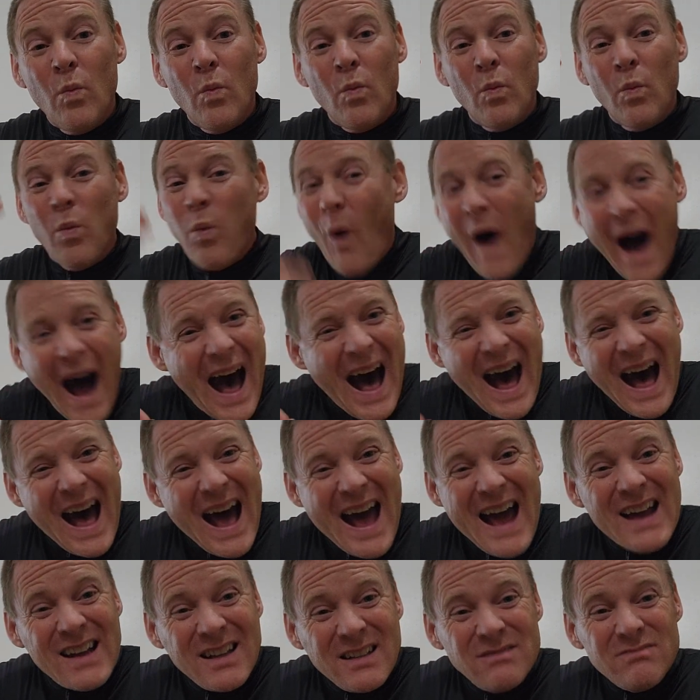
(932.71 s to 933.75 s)

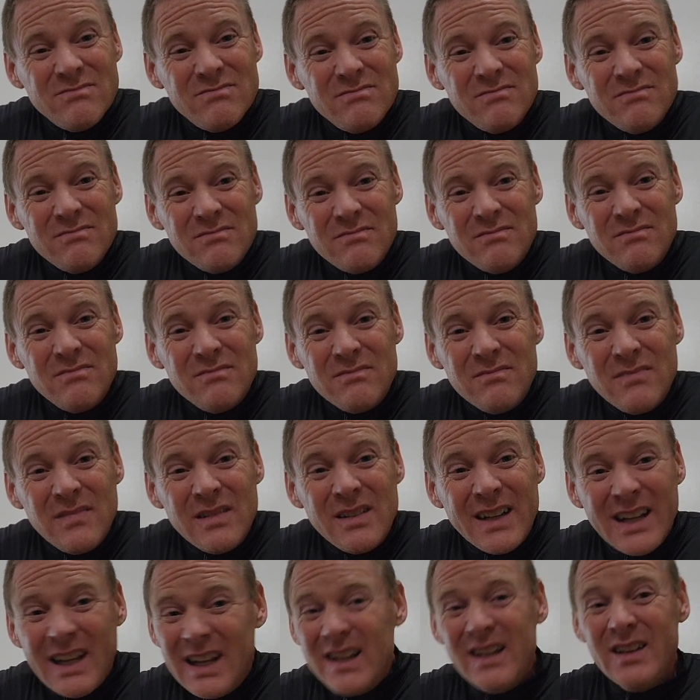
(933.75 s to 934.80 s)
why
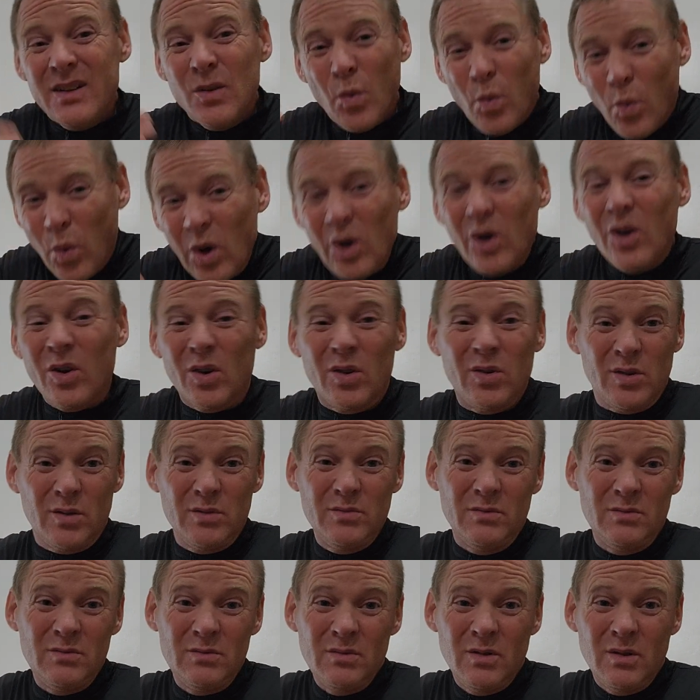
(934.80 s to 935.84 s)
in the
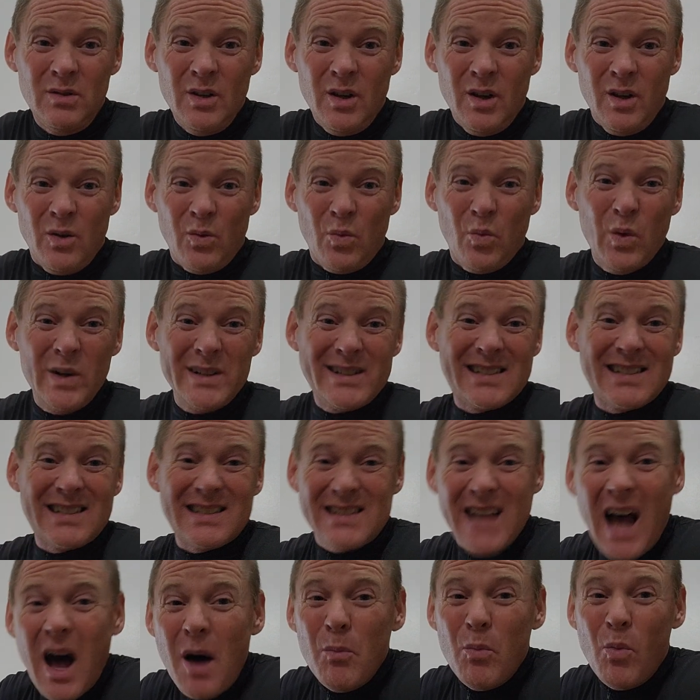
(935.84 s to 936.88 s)
world would
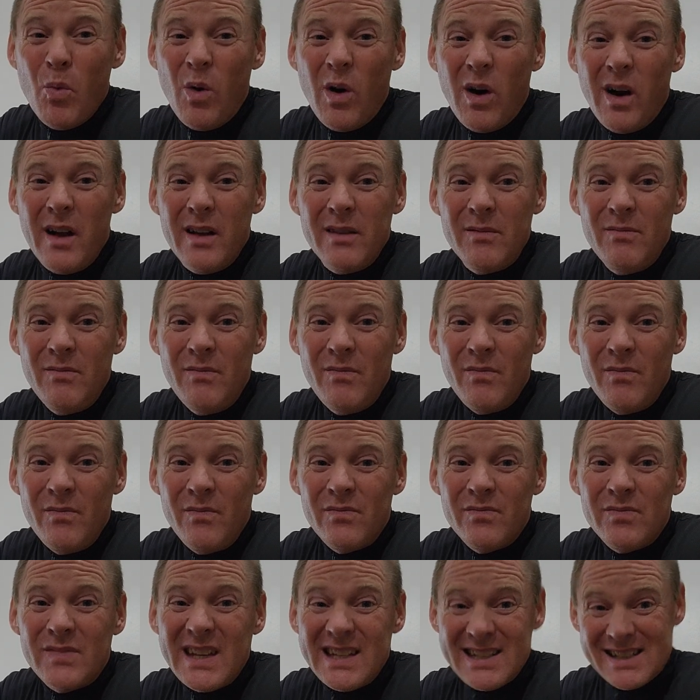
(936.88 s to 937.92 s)
someone
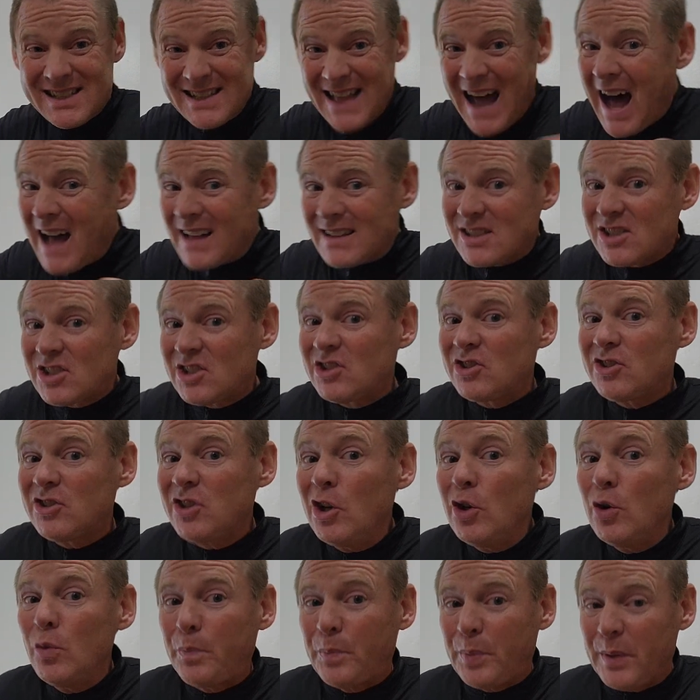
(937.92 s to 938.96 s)
that's not
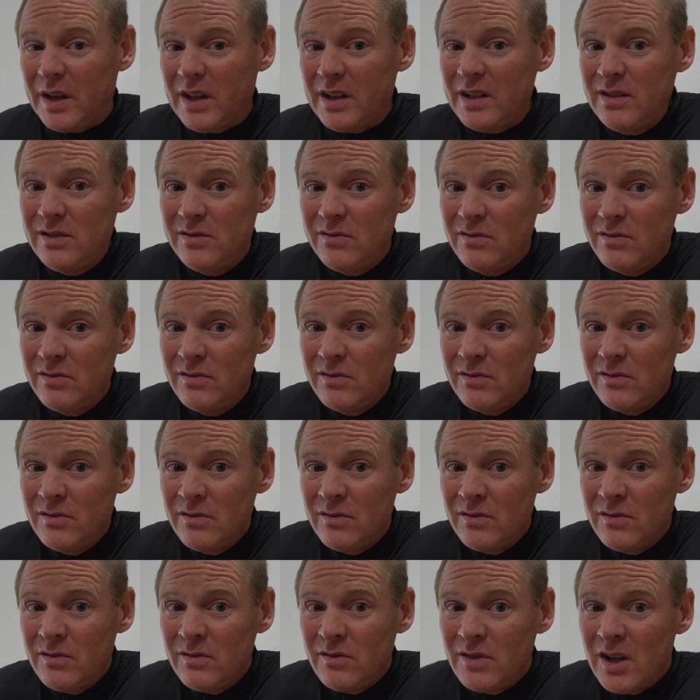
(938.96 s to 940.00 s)
stupid
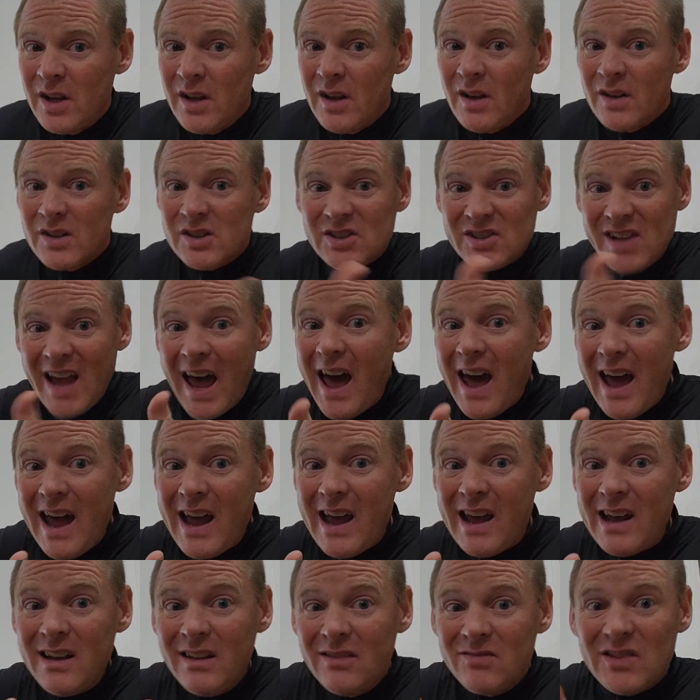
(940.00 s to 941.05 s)

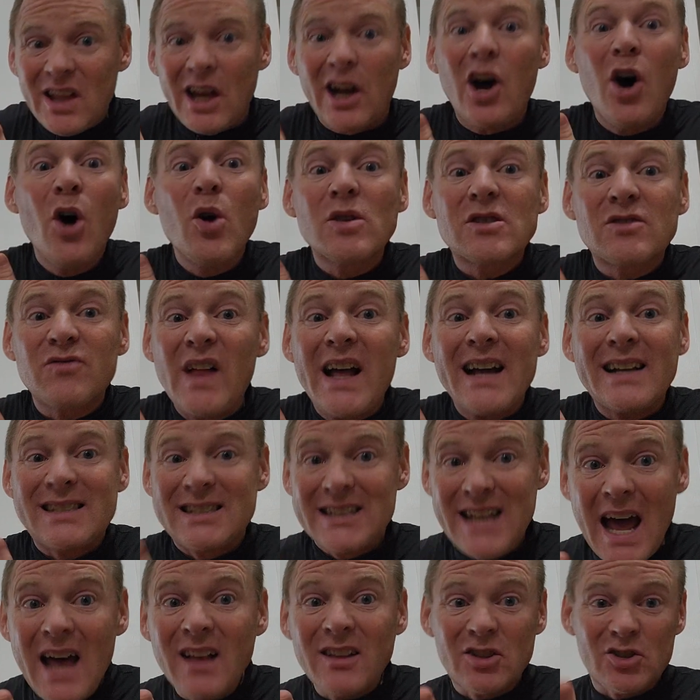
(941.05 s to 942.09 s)
say that
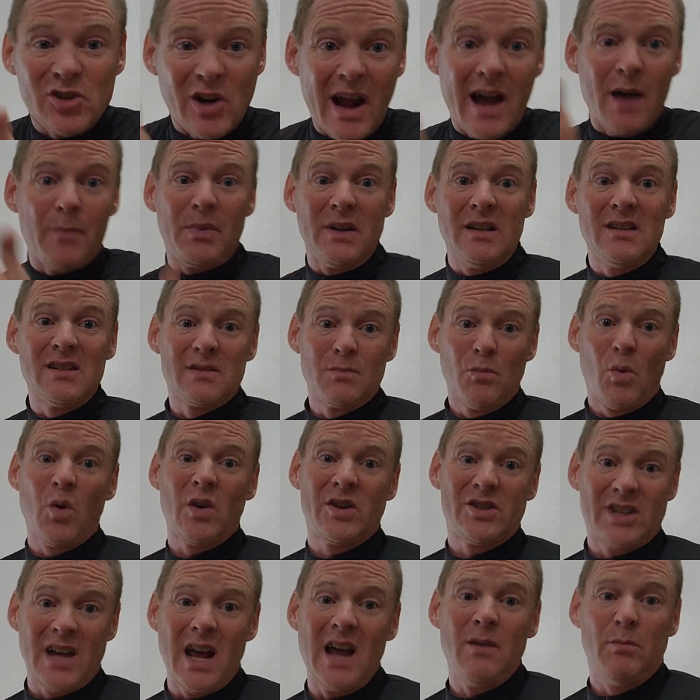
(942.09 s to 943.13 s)
Hoaxlex Death Trap is
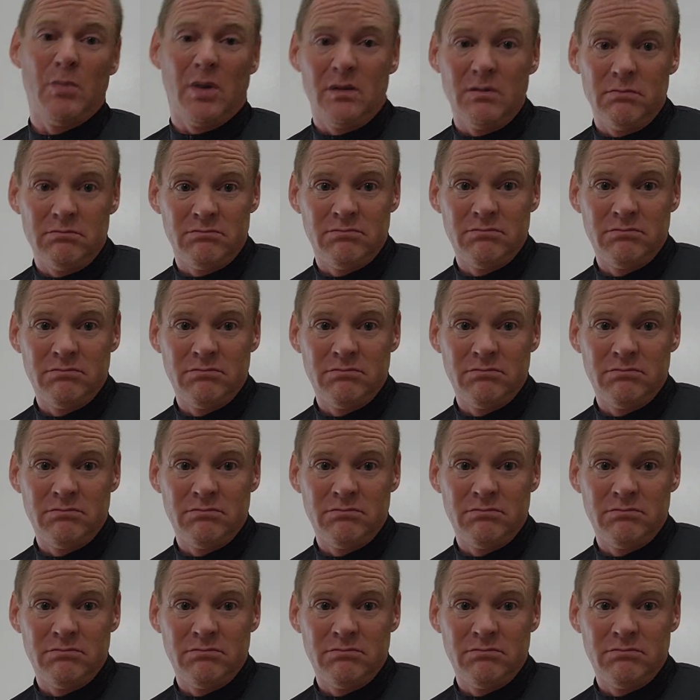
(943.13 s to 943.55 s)
more stable?